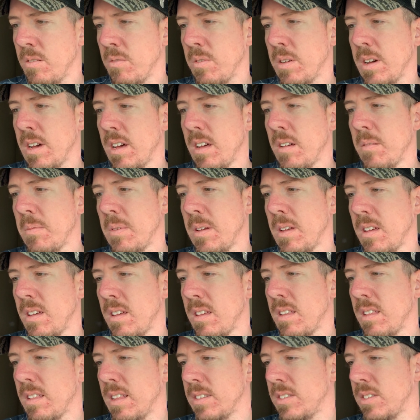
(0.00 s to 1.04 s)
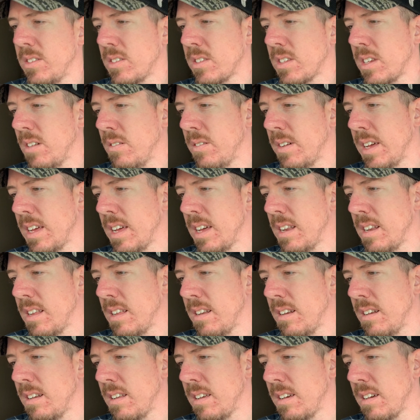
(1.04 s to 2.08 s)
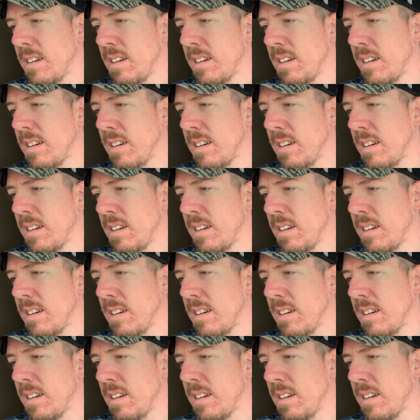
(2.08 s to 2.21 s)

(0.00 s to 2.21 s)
Well, let's just go ahead and